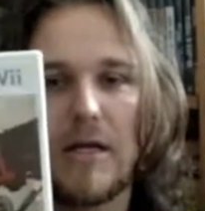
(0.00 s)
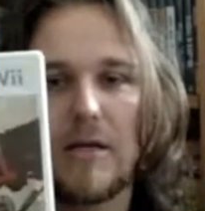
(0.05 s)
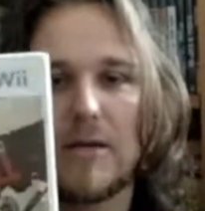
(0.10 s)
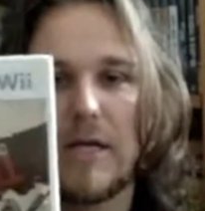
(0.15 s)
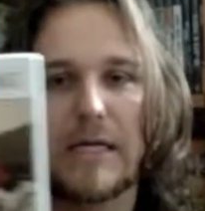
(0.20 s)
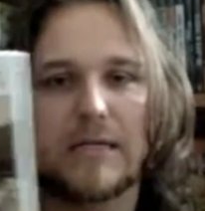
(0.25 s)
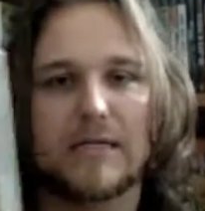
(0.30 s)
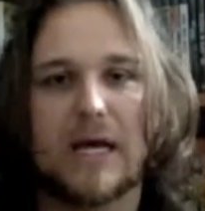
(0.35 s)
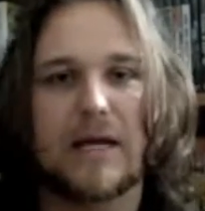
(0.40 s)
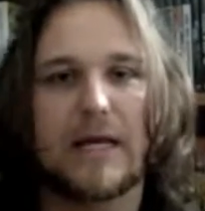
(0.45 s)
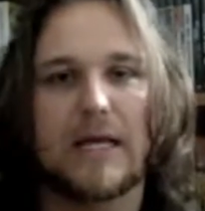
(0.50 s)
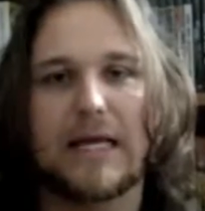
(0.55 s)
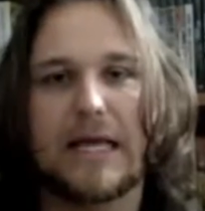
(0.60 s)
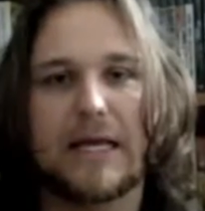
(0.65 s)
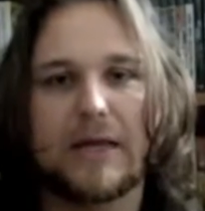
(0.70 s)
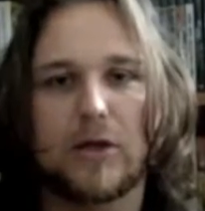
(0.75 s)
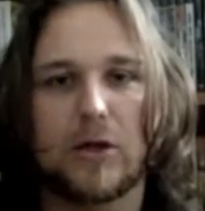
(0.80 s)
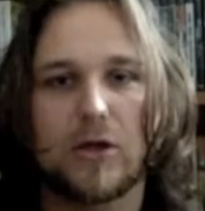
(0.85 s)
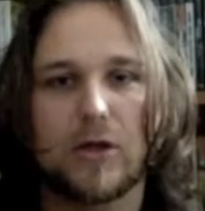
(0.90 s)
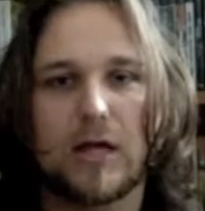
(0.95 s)
exactly like
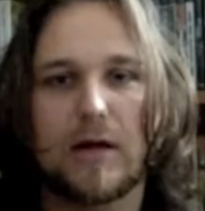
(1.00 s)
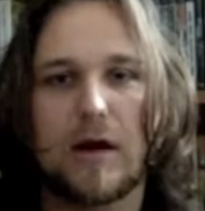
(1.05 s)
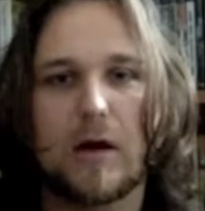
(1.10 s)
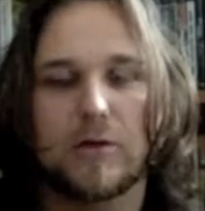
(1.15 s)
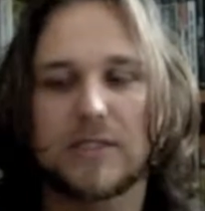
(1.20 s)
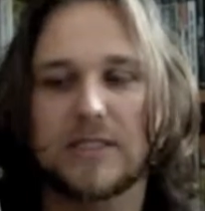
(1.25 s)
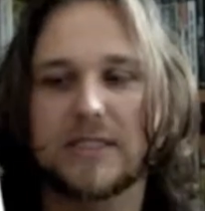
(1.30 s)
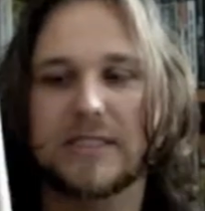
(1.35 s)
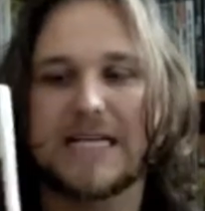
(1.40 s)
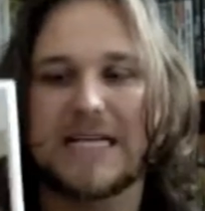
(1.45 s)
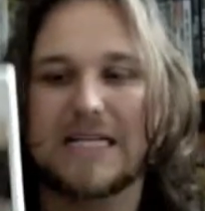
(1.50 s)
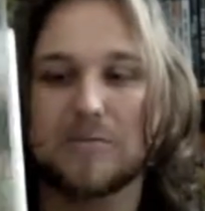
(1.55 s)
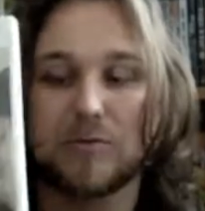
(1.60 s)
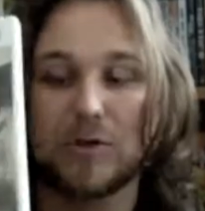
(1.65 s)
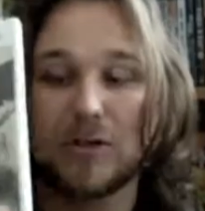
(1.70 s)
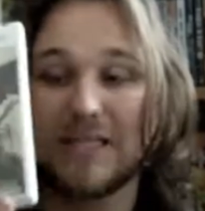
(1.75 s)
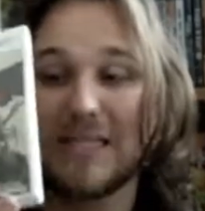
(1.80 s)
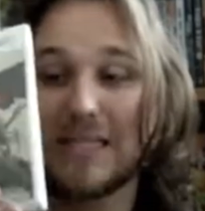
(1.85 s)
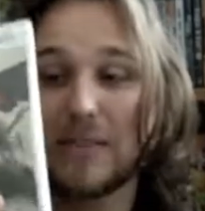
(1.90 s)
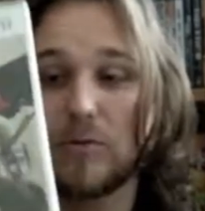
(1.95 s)
the other House of the Dead,
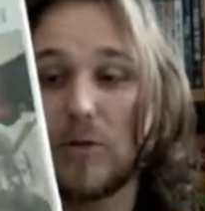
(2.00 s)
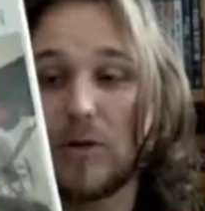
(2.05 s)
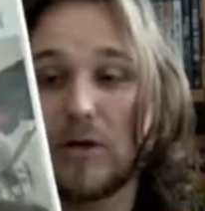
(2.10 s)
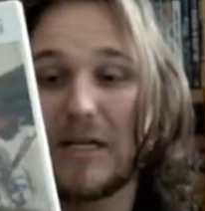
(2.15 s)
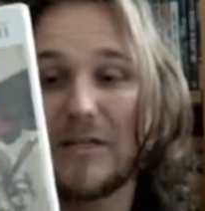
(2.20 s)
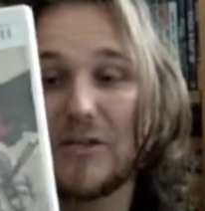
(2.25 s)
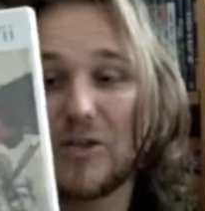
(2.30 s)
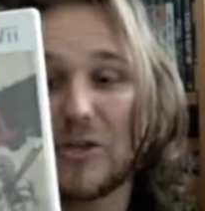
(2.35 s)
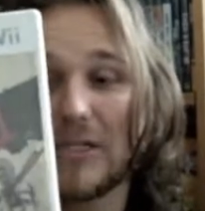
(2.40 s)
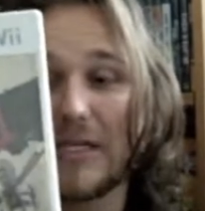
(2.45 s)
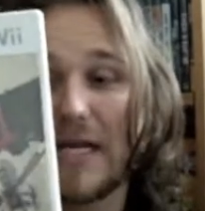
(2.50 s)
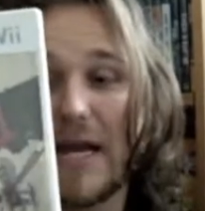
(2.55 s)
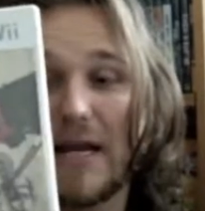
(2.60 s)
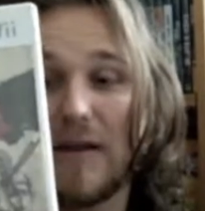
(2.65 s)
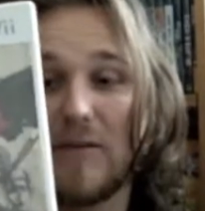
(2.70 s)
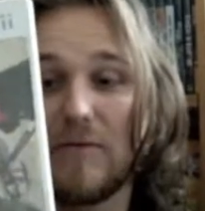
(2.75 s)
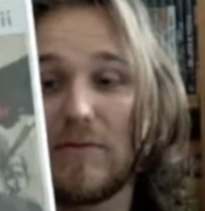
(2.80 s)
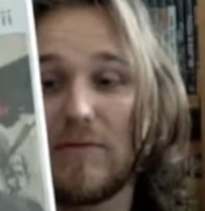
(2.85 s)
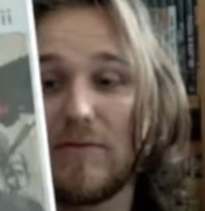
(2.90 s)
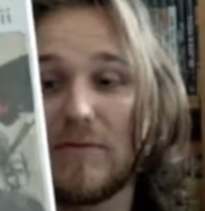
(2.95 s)
but this one, it's just kind
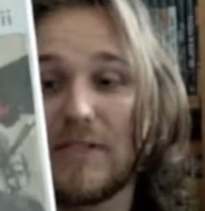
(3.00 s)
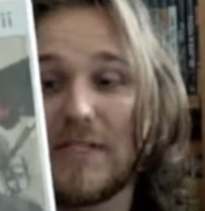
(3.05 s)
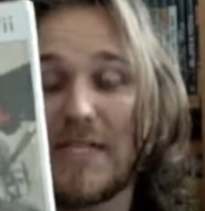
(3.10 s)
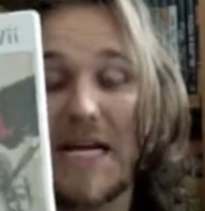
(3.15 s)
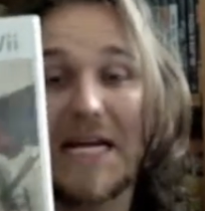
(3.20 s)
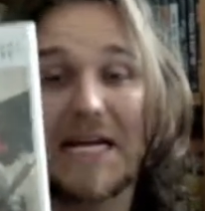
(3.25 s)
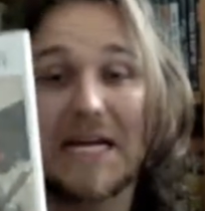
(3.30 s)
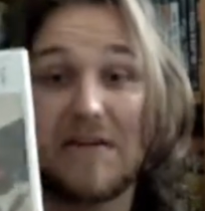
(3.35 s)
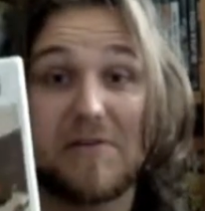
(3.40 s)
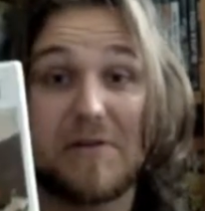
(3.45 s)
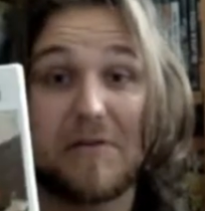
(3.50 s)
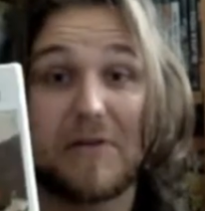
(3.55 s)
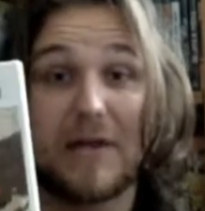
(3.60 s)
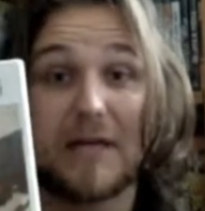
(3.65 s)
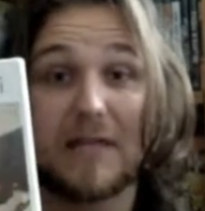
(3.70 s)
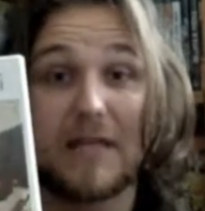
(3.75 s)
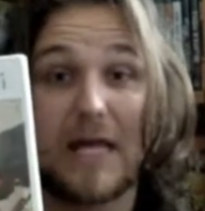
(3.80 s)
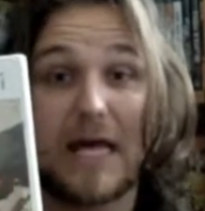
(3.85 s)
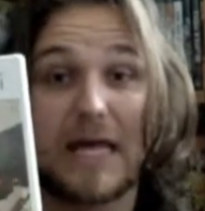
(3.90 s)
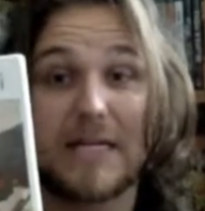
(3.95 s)
of taken
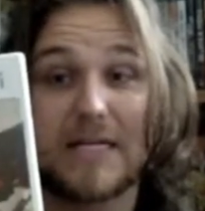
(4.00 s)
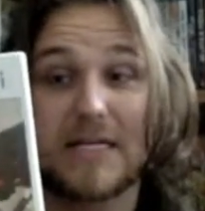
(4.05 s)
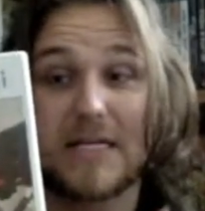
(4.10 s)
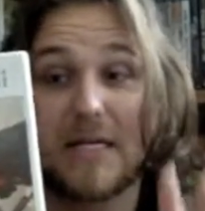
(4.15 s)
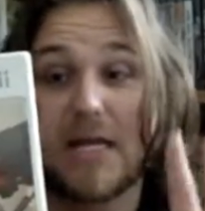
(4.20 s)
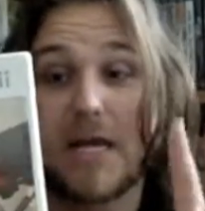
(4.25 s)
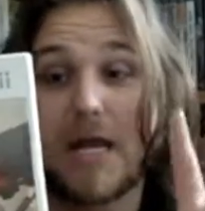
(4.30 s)
everything that